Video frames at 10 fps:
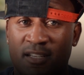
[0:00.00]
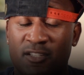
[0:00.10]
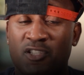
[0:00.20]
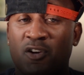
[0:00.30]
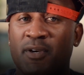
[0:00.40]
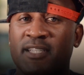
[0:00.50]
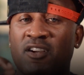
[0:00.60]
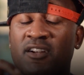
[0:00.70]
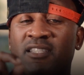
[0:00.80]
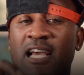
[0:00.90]
So it's
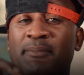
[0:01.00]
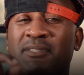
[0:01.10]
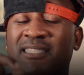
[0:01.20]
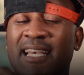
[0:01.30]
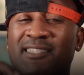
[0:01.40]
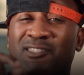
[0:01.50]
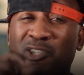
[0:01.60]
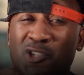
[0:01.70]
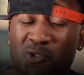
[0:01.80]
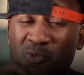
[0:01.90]
our job to stay in
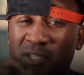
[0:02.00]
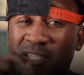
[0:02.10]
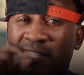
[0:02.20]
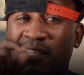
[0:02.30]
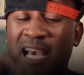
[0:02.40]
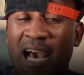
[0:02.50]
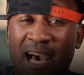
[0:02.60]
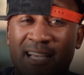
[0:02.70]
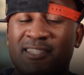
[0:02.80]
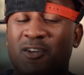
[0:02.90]
tune with
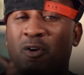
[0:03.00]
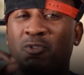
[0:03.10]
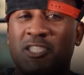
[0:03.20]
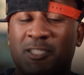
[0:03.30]
God and the Holy